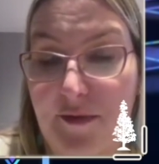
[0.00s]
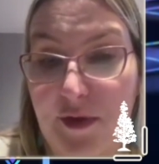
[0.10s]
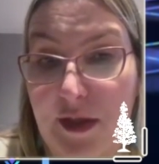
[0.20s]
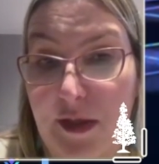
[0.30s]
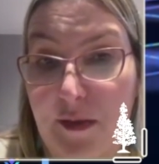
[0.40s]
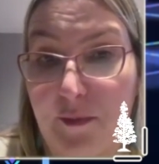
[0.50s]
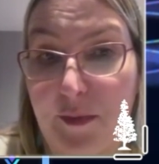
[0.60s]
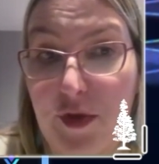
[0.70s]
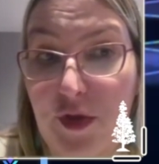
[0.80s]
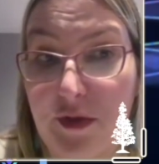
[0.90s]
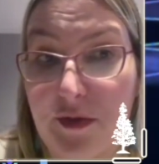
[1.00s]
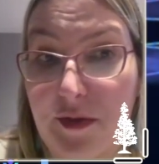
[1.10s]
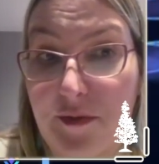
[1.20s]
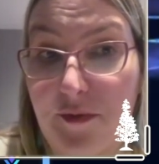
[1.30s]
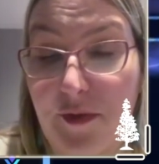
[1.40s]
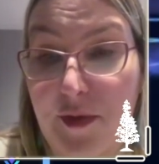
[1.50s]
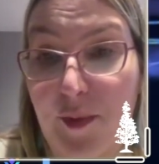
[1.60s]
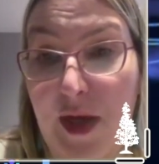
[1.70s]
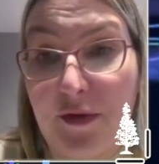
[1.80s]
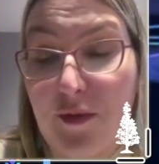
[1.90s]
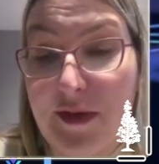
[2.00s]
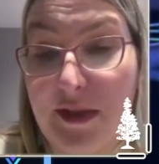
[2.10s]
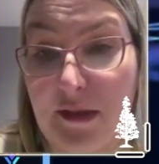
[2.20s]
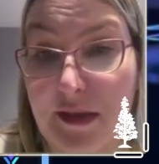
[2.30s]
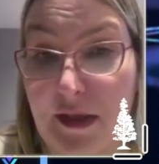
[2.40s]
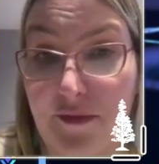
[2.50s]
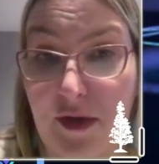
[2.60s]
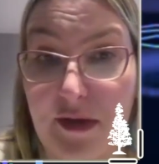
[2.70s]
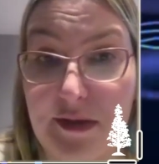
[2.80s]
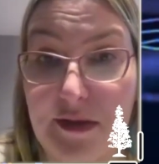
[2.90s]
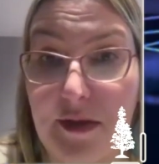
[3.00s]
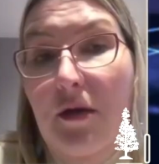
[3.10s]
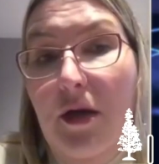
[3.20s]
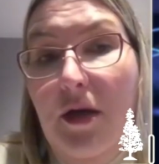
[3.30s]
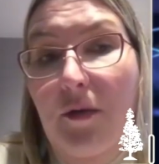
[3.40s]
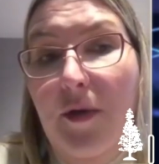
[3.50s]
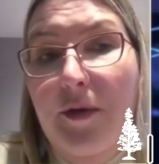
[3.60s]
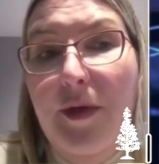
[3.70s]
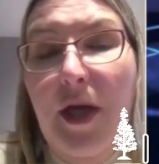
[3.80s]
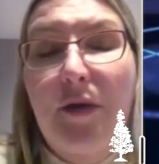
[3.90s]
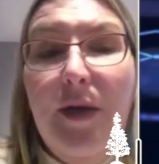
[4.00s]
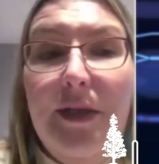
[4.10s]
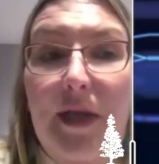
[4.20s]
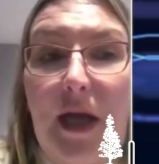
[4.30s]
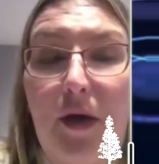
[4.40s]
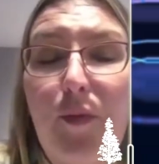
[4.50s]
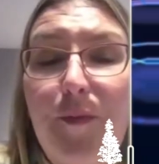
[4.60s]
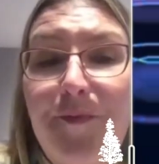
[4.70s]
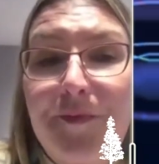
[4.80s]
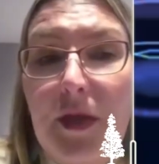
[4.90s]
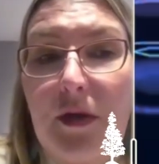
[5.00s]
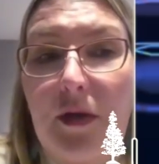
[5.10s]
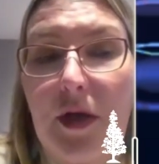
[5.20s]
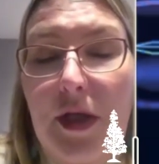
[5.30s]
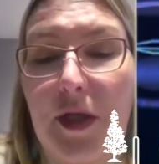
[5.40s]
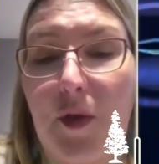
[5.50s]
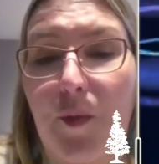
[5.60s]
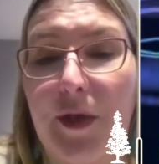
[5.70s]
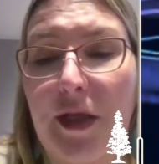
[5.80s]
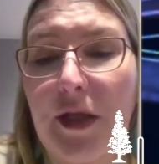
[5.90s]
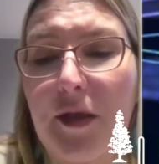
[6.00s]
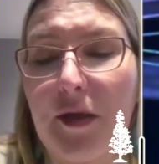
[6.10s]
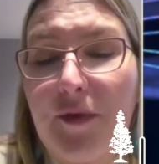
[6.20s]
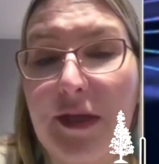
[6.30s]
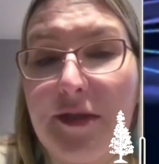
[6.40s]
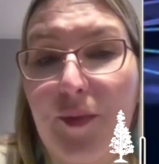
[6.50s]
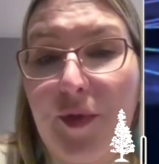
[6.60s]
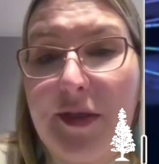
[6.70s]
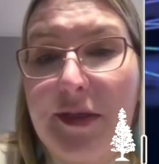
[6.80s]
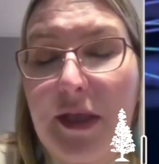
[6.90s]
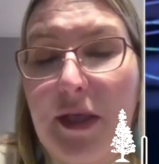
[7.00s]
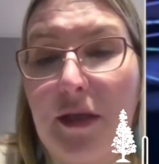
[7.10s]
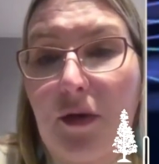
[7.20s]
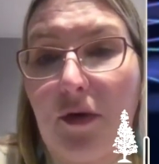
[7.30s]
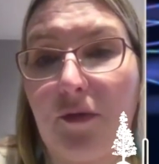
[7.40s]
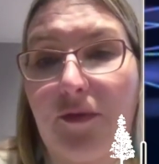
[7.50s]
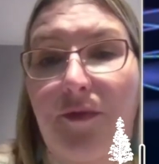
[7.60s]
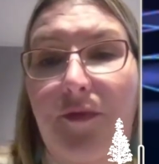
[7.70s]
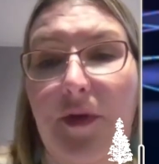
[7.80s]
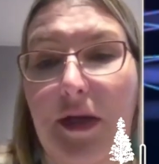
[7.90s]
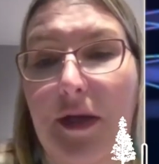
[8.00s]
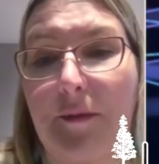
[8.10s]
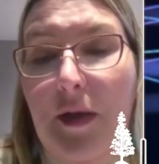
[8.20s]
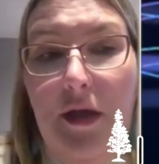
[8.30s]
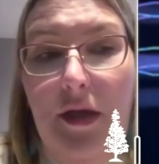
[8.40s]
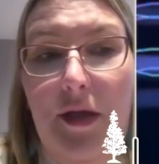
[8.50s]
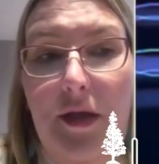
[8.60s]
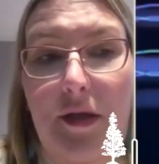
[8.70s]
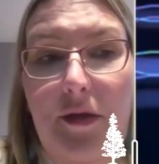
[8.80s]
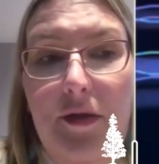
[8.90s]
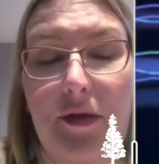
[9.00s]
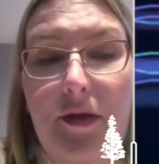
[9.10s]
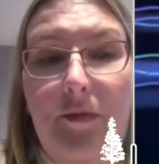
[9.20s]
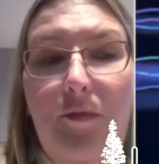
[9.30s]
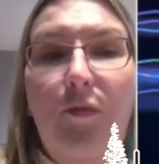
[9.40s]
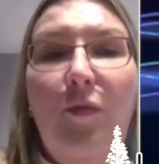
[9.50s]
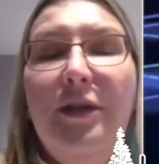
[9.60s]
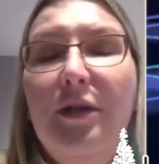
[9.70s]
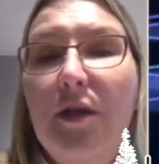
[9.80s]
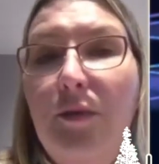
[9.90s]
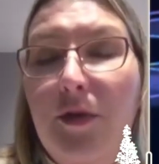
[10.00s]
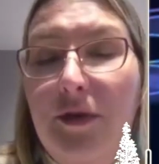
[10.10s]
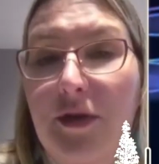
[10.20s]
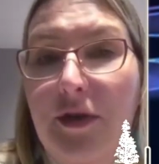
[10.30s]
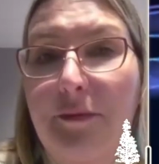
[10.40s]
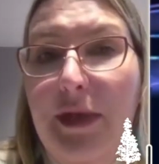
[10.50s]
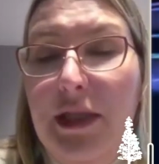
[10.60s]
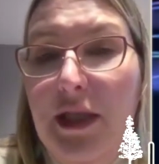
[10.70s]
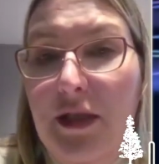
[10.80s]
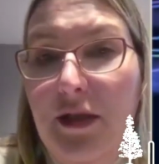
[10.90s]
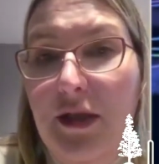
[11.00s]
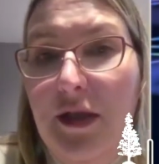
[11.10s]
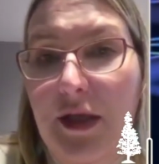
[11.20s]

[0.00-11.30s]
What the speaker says: for the merchant, for the brand who sells the gift cards. Where we are right now, we raised a pre-seed of €1.25 million